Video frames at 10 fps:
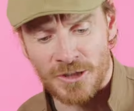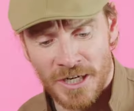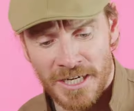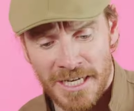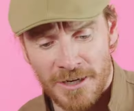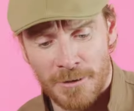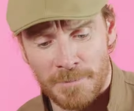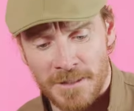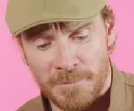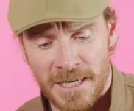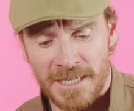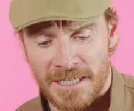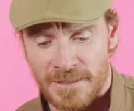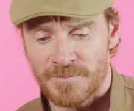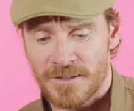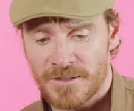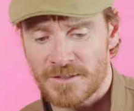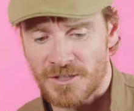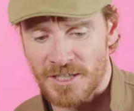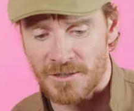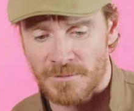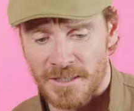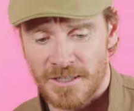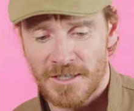trying to get her up on the banking. Gentlemen.